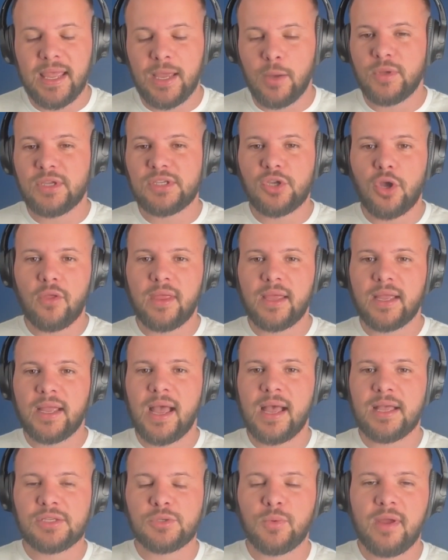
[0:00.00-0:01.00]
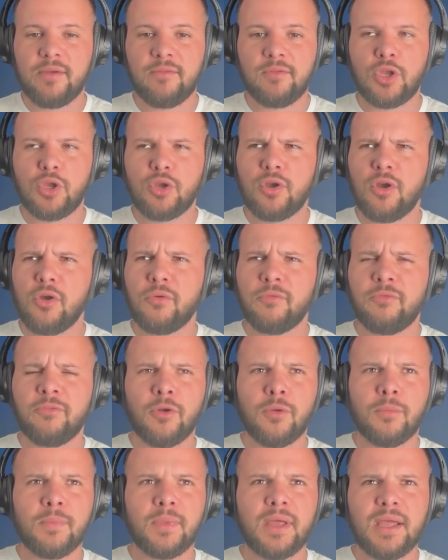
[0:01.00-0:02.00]
And we saw that guy's revenue go
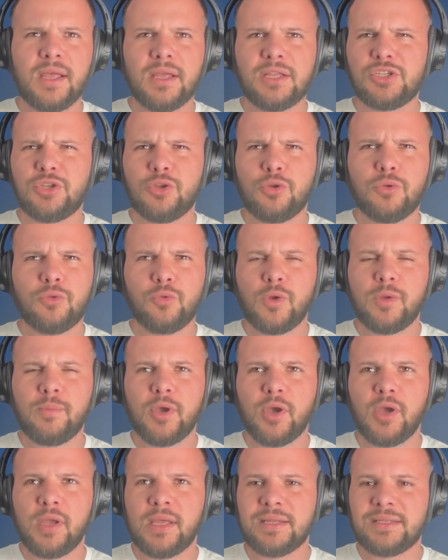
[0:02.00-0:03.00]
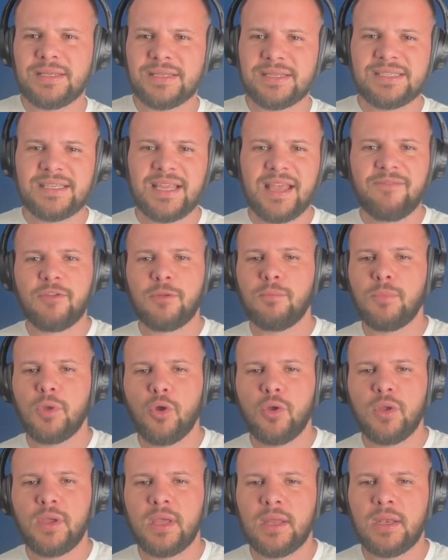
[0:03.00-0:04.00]
from two, three million to seven
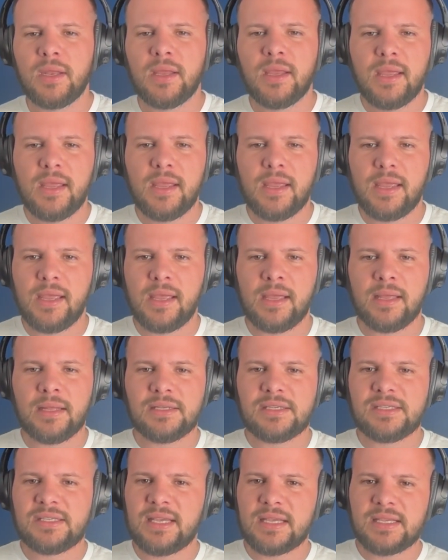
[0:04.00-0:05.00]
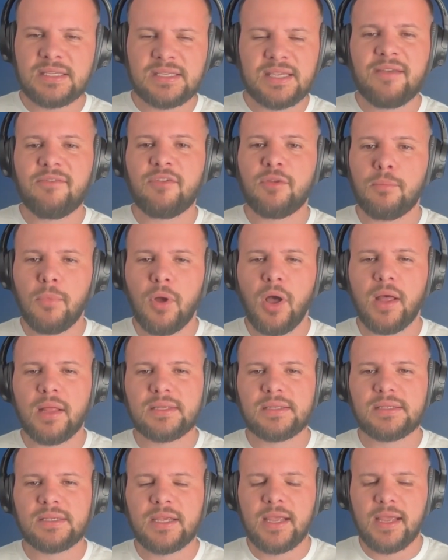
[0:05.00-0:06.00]
million in six, seven
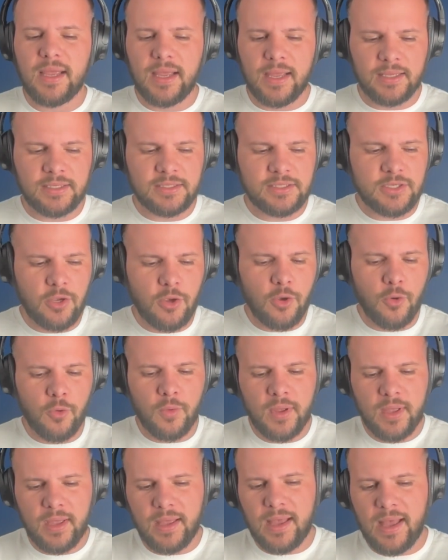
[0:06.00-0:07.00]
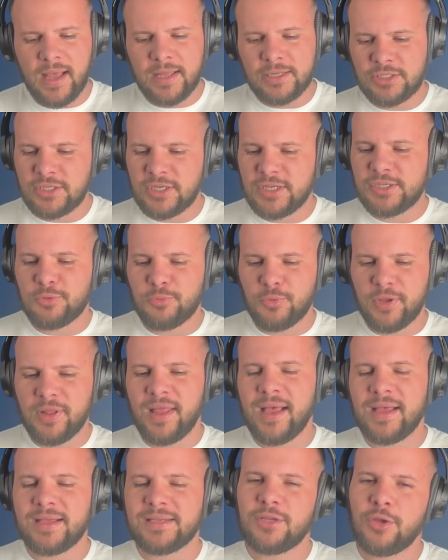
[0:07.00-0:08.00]
months. And so I just
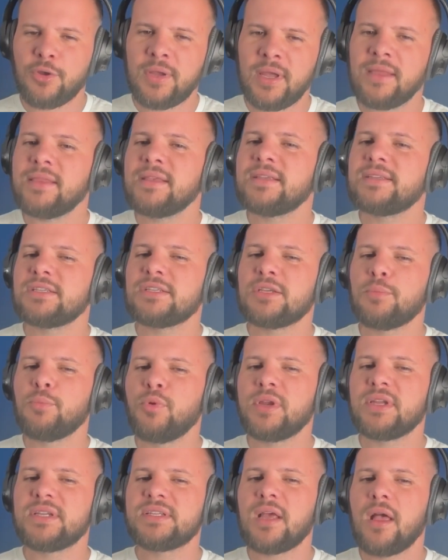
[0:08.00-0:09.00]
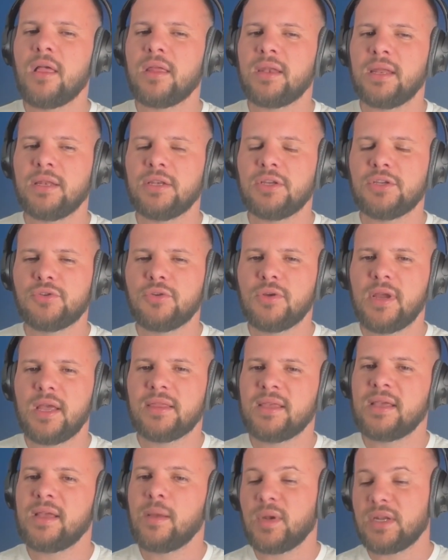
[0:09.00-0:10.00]
realized, okay, this is a pretty solid industry. I
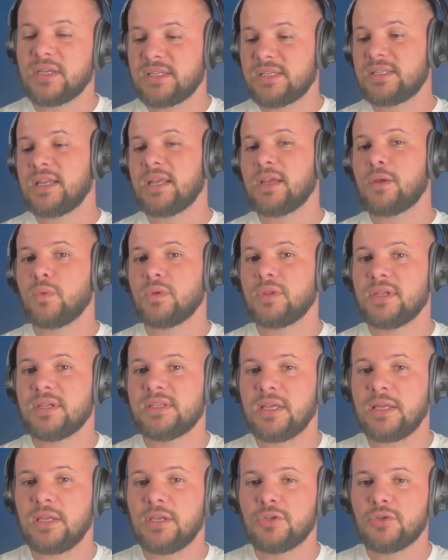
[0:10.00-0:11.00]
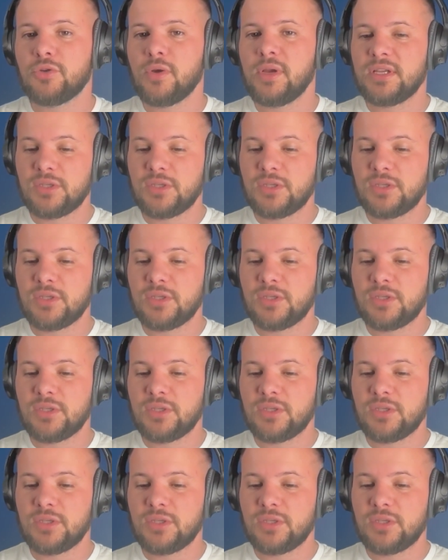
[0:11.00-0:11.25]
think I'm going to stick with this industry.